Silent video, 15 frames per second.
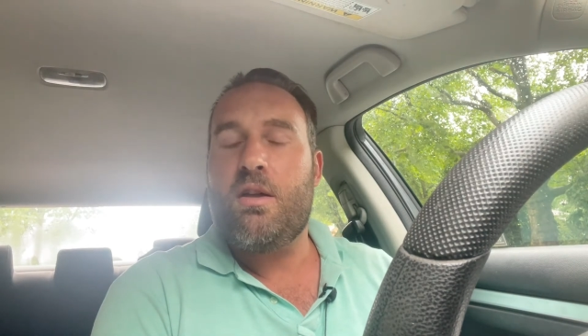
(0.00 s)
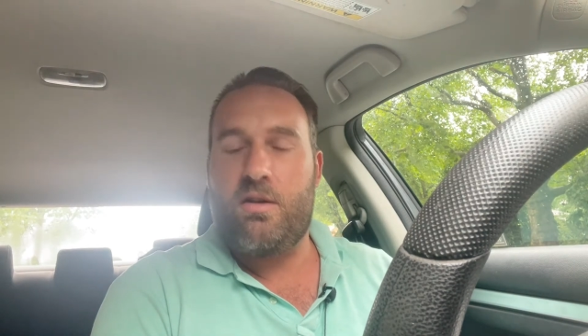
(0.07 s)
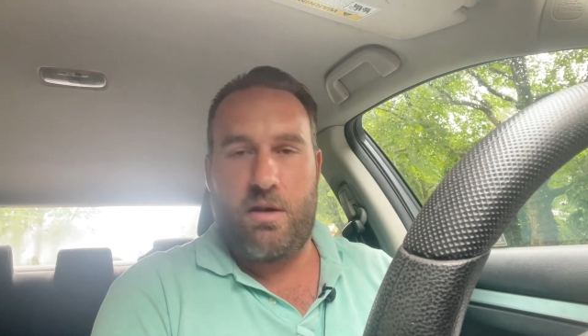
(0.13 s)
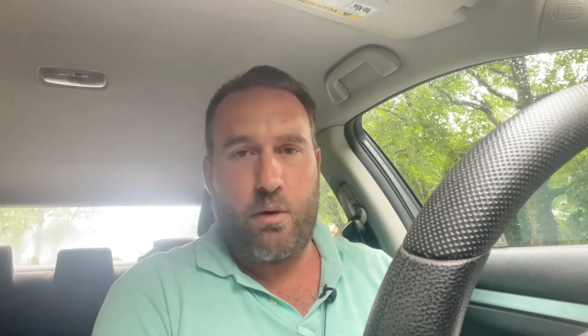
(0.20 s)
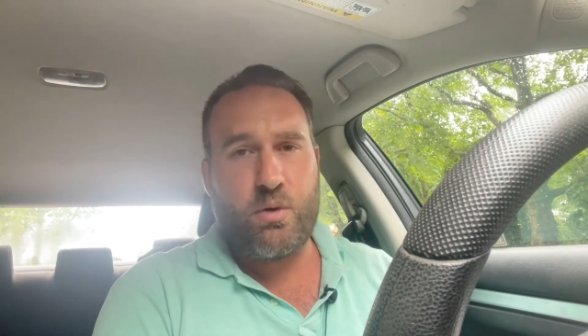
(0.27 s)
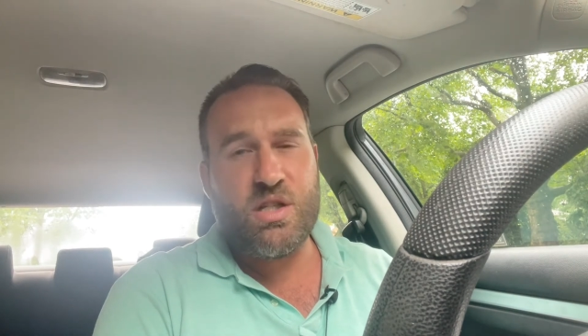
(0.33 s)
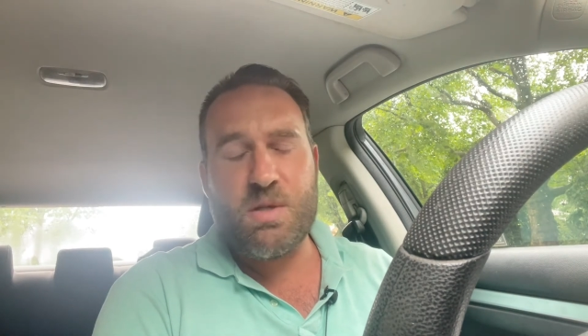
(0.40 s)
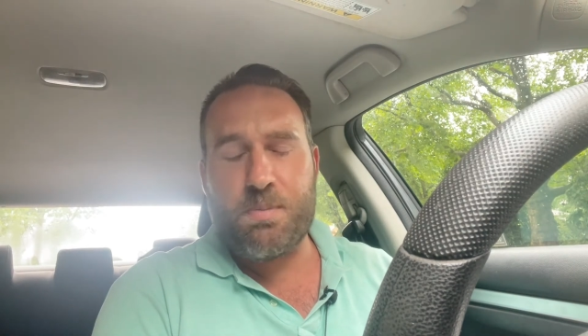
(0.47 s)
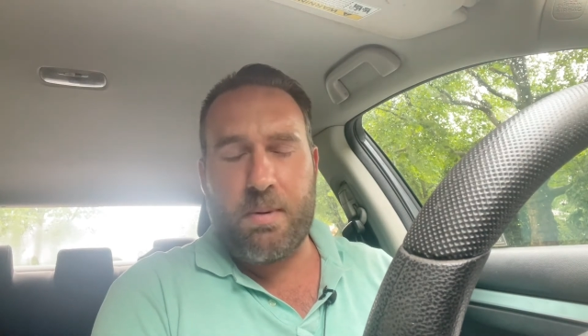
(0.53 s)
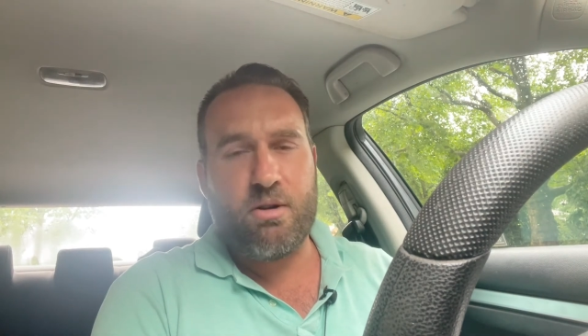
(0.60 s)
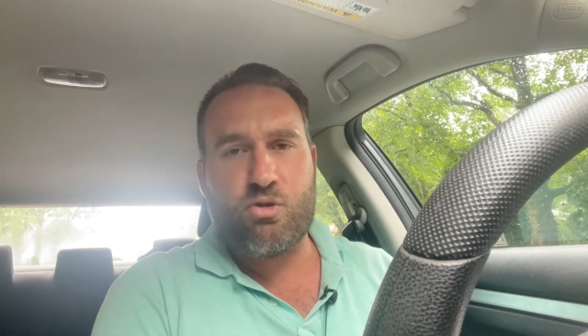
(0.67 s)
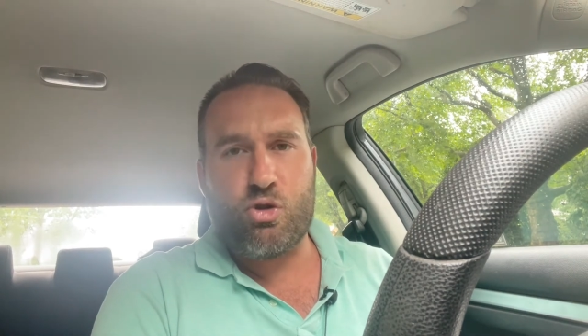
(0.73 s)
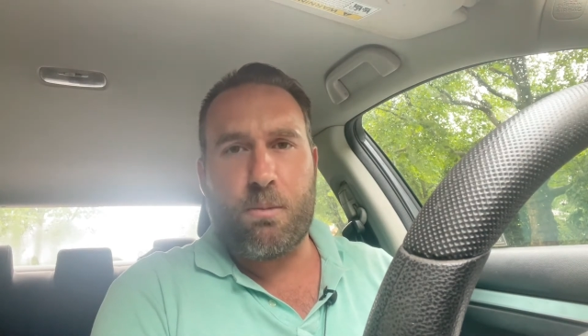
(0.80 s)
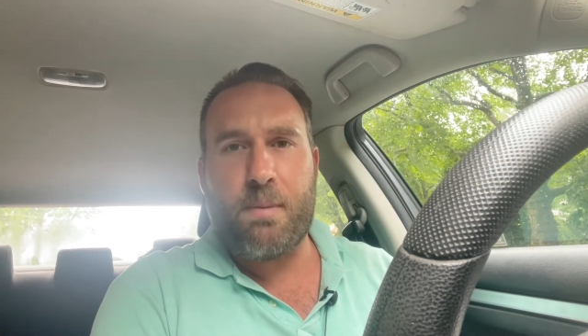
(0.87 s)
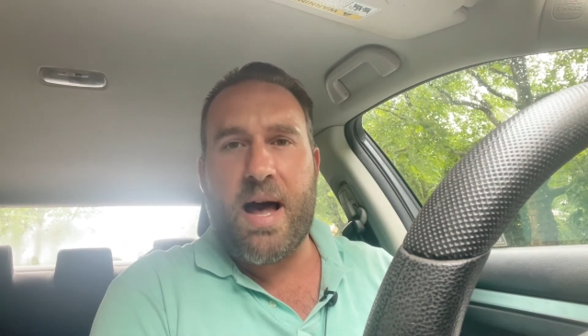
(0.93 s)
No
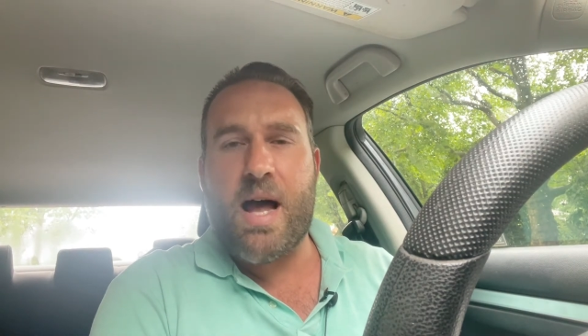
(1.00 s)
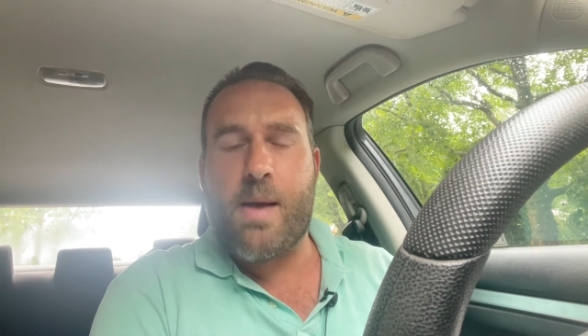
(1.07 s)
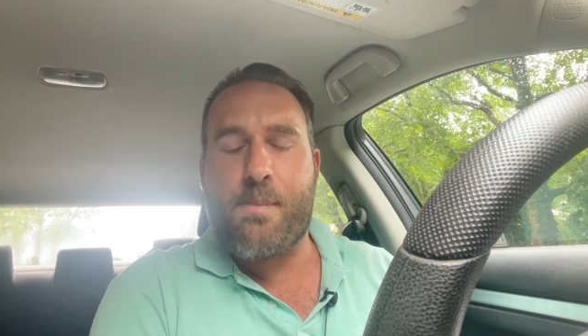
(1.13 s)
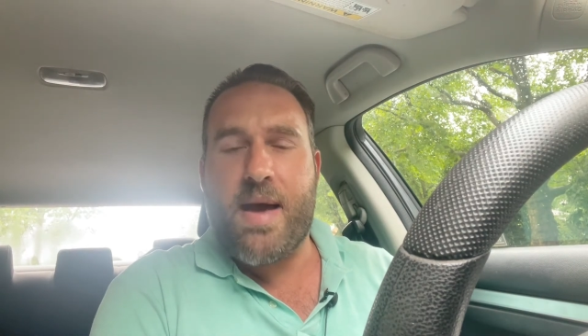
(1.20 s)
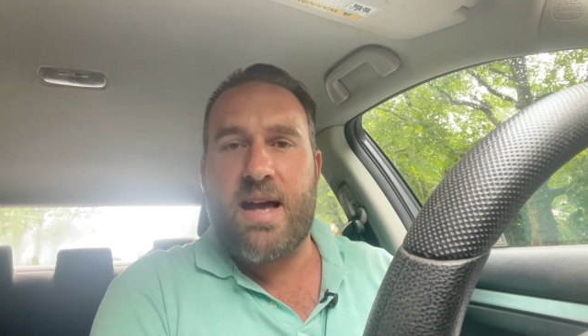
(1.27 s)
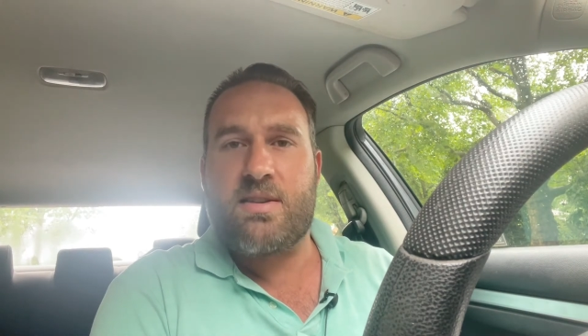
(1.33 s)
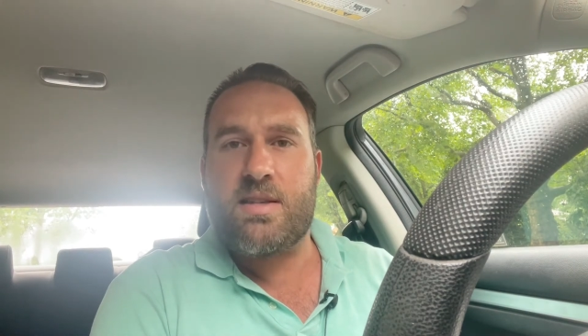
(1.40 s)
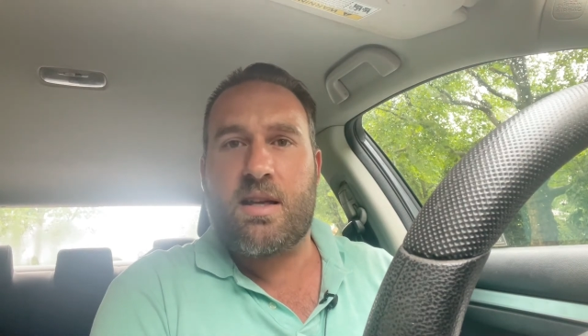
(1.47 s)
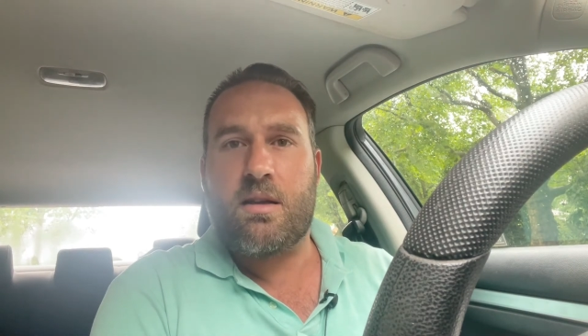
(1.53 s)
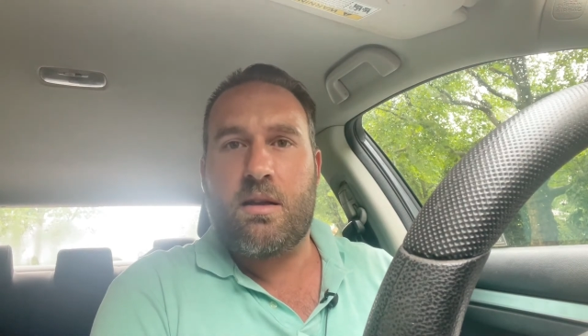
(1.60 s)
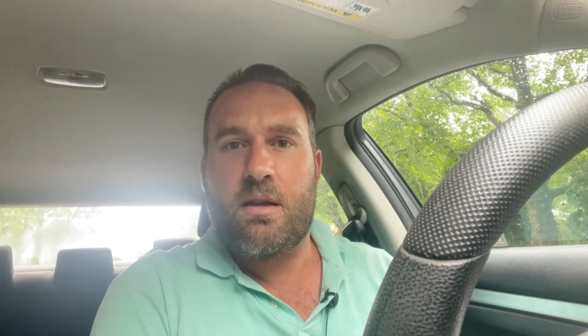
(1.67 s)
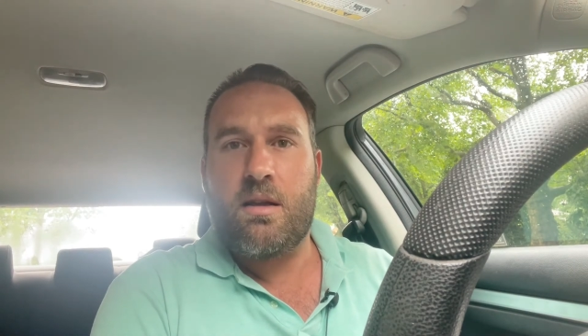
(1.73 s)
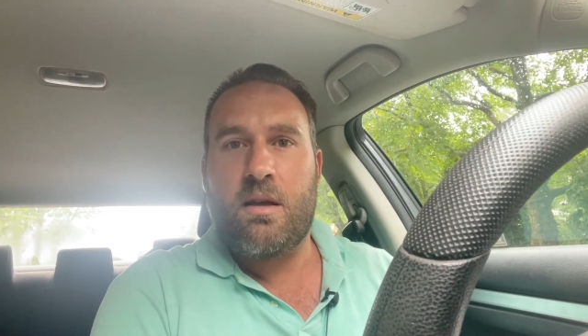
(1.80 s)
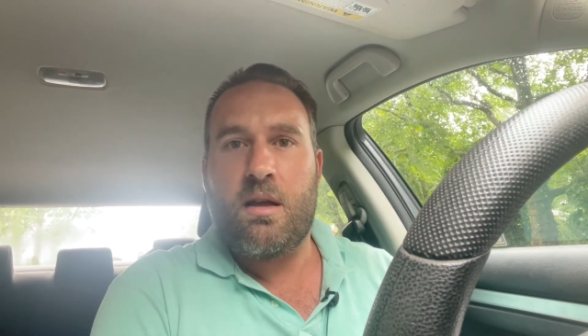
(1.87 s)
spiritual bypassing.